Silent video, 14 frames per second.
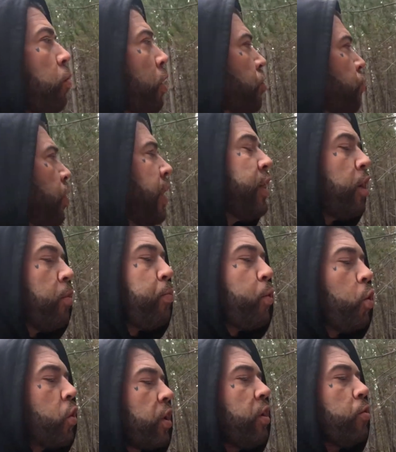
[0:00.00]
I was reading a
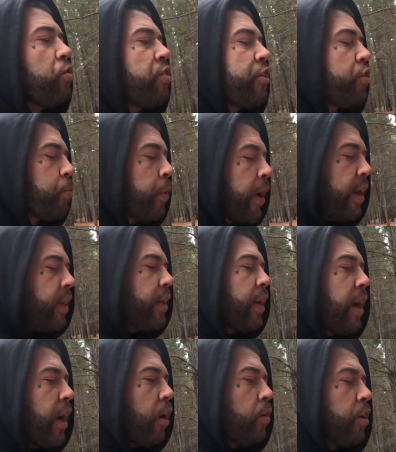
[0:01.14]
book and it was explaining
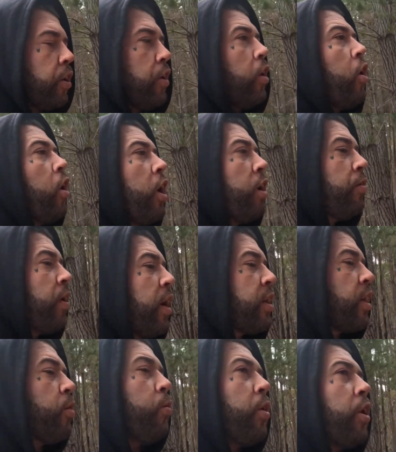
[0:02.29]
how, you know,
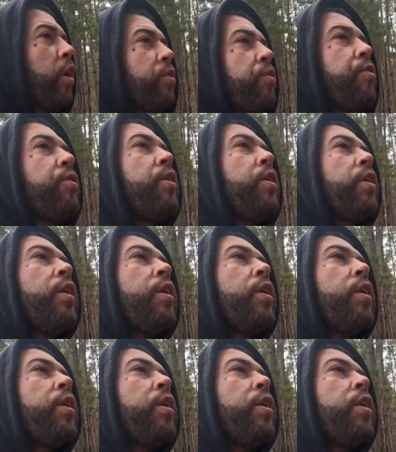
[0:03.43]
hierarchy works.